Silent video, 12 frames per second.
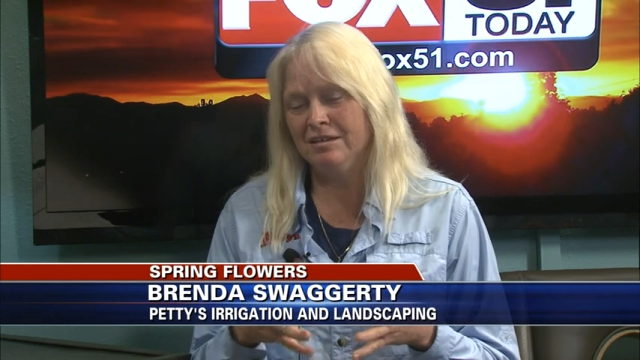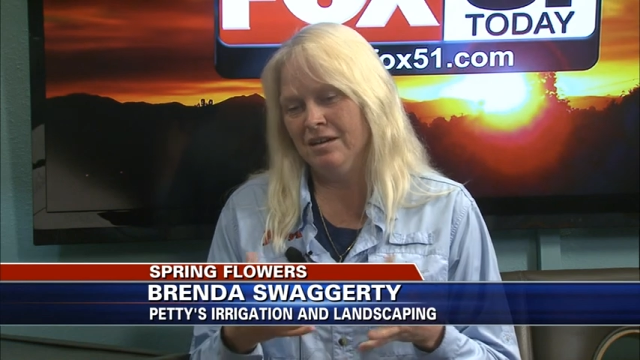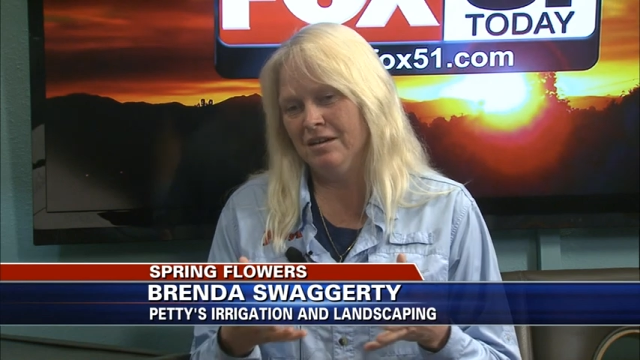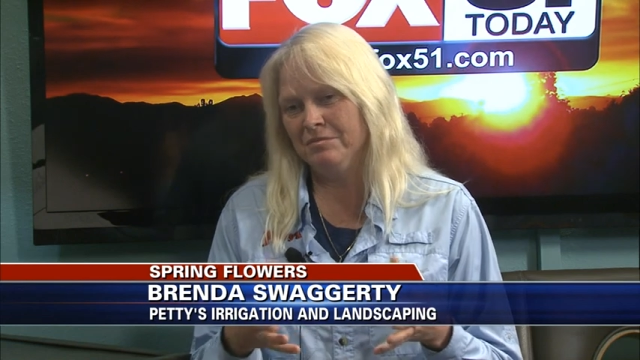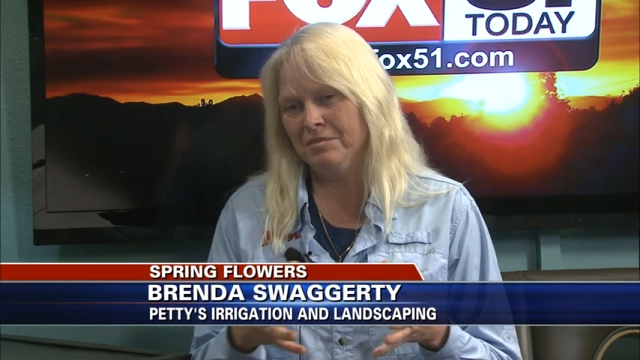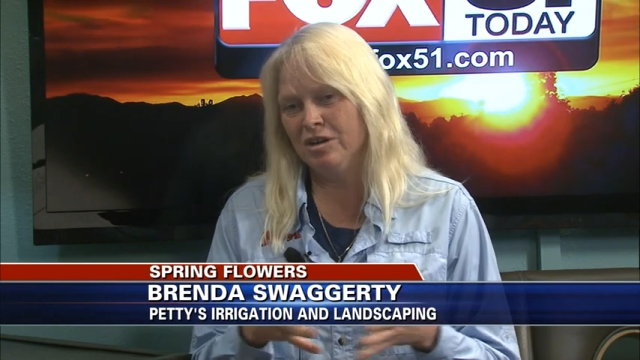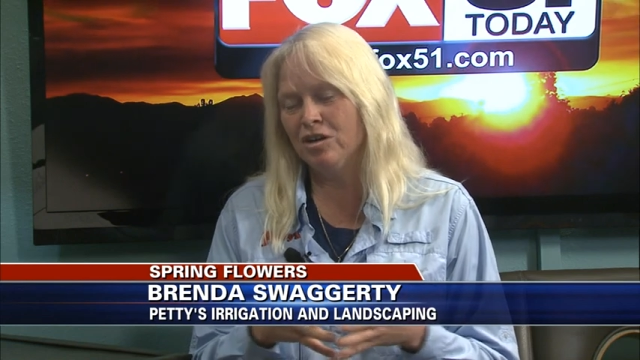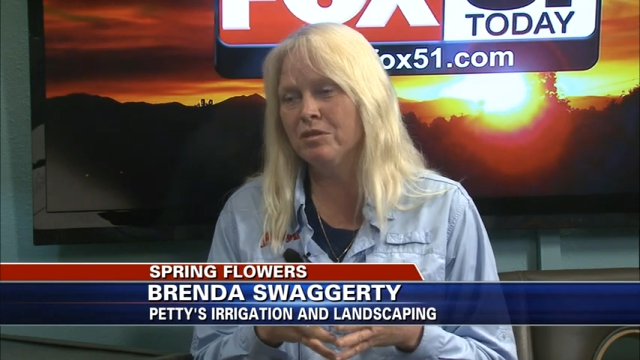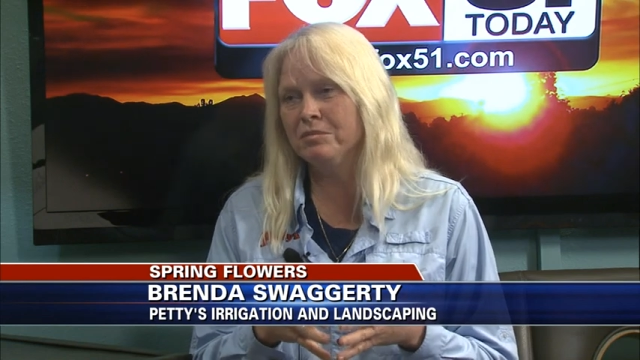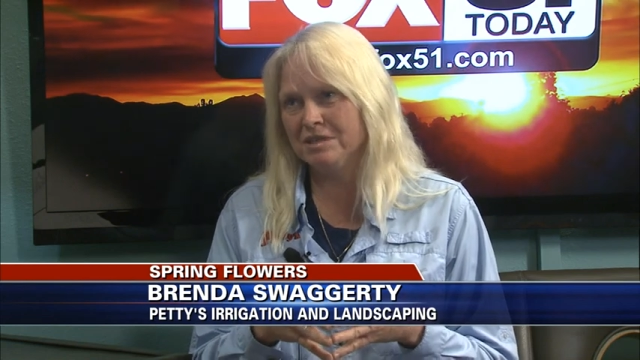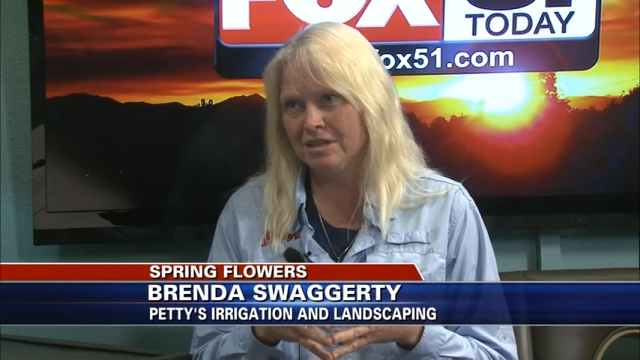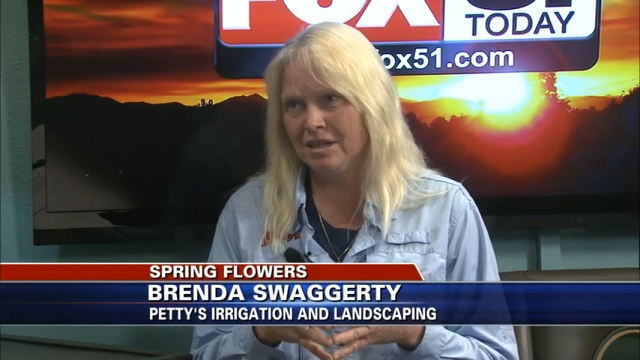um,
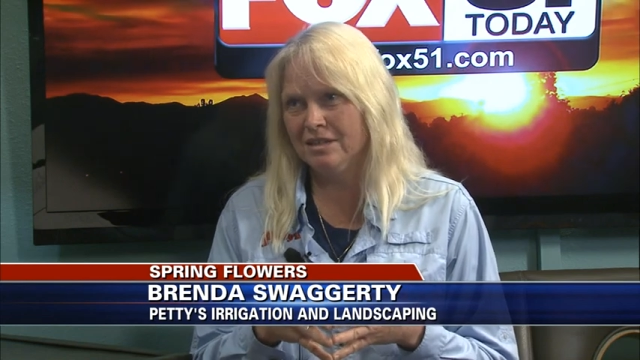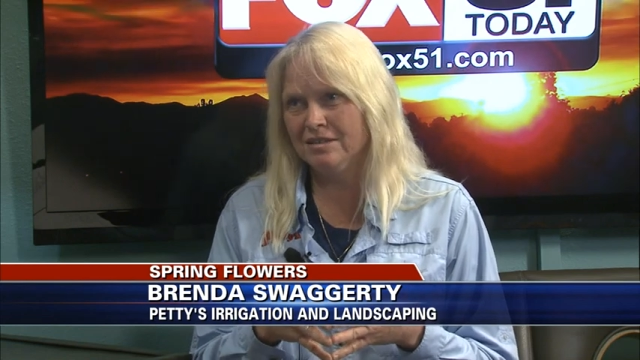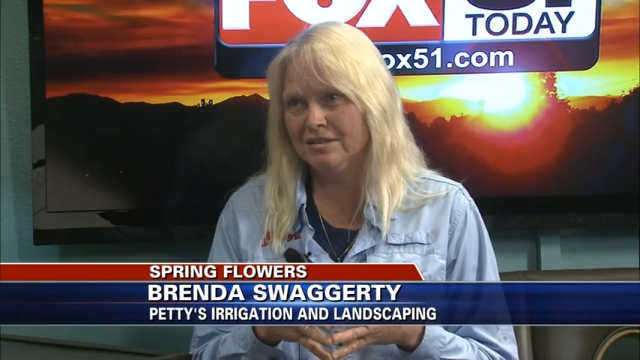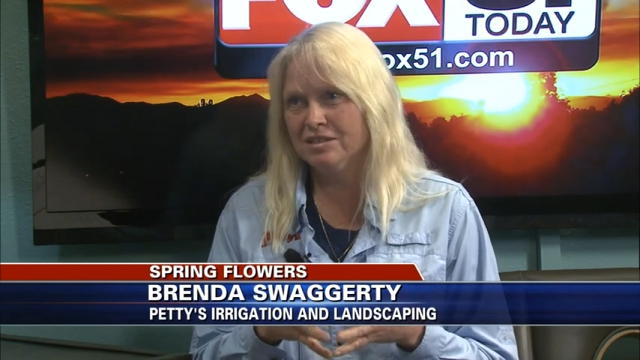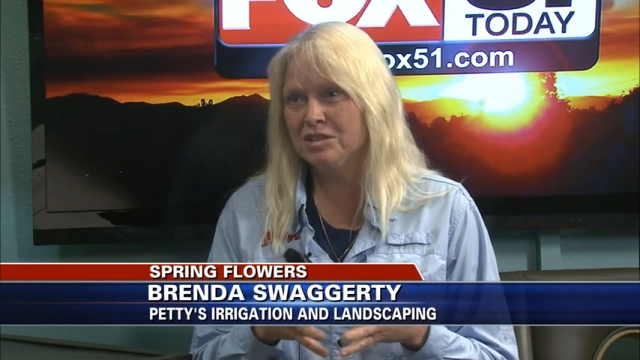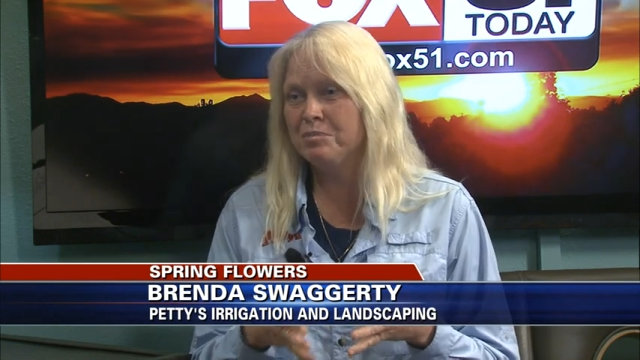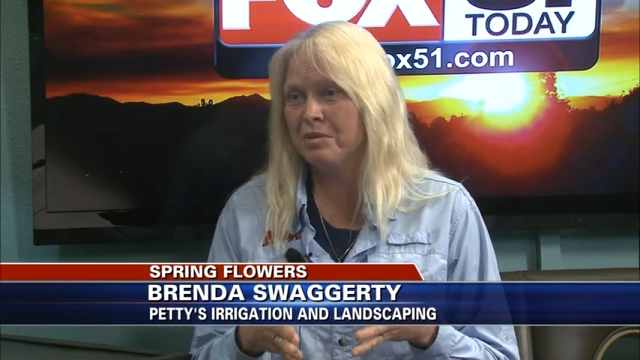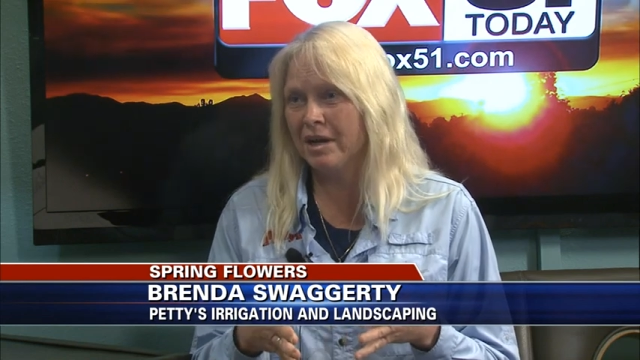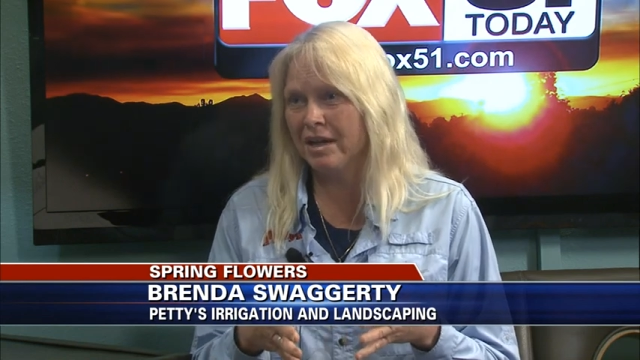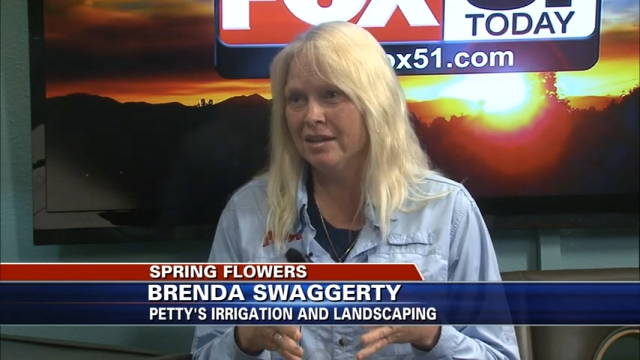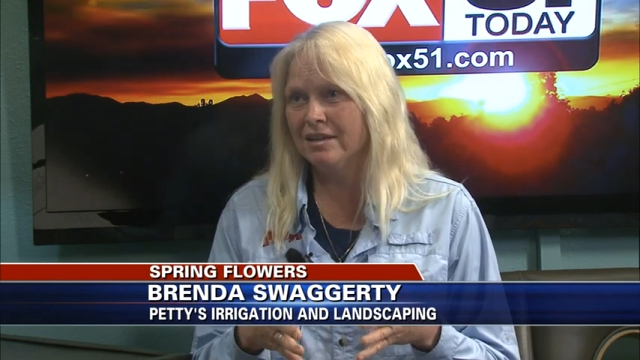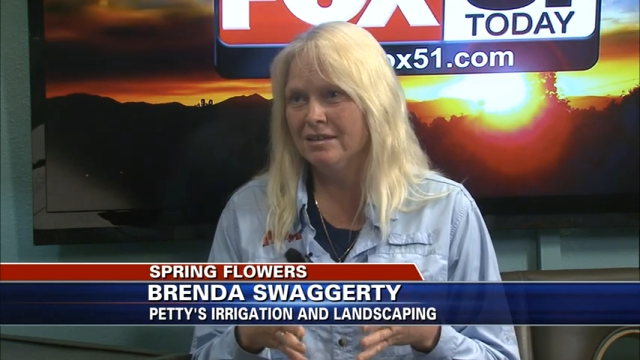herbicide
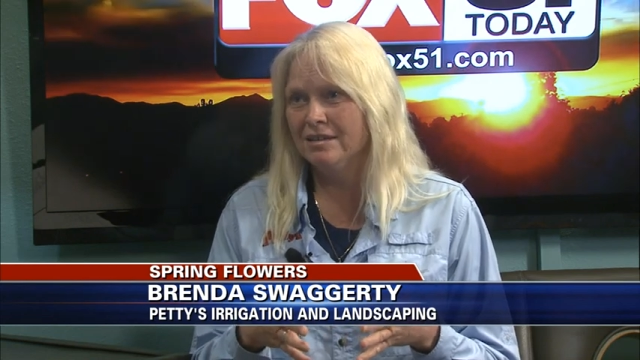spray